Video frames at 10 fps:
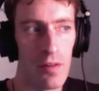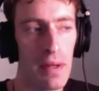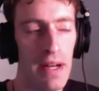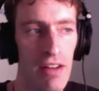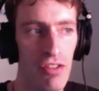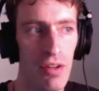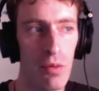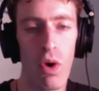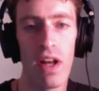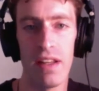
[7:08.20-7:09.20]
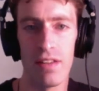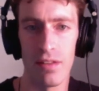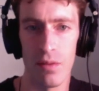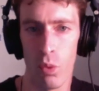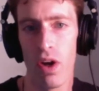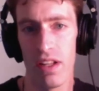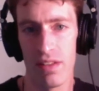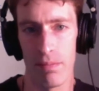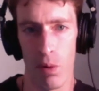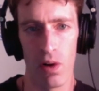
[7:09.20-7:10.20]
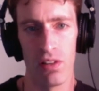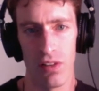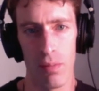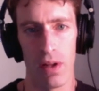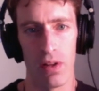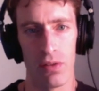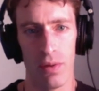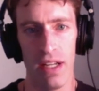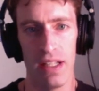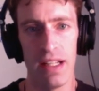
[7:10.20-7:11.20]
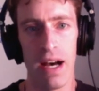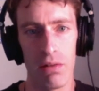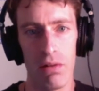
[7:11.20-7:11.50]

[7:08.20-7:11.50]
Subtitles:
but actually what is important to build, right? And how do we